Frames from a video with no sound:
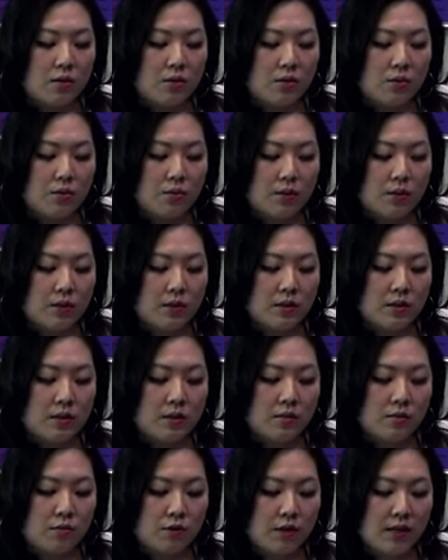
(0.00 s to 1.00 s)
was
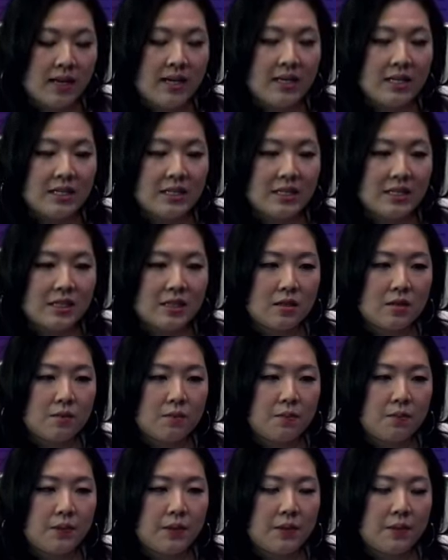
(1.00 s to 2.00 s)
related to
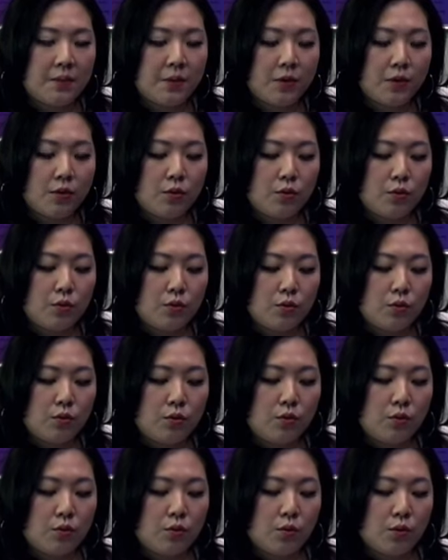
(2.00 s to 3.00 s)
people
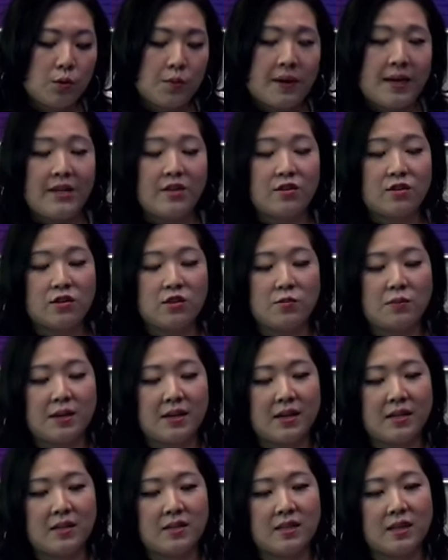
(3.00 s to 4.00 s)
who were patrons
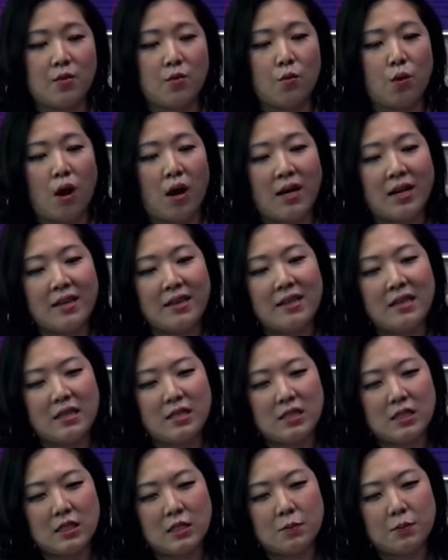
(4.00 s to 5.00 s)
because they wanted
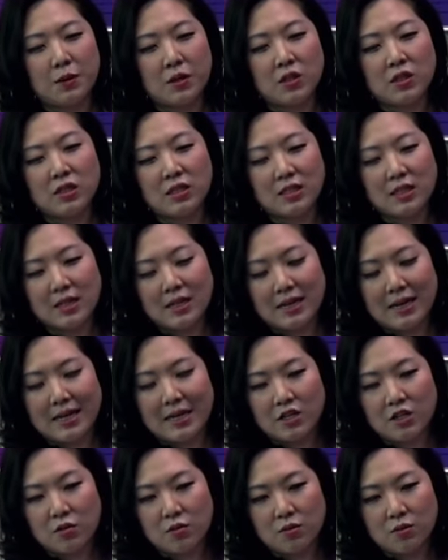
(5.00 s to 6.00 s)
this personal
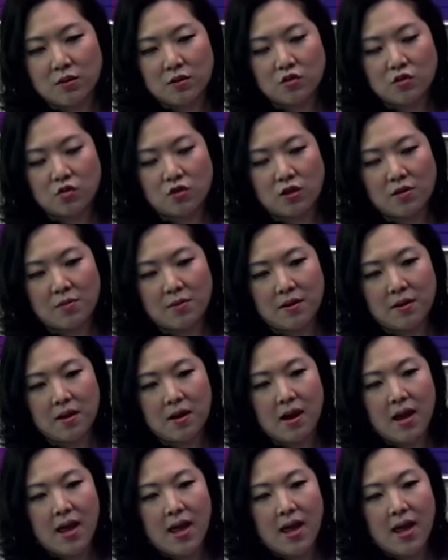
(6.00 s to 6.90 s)
connection with the streamer.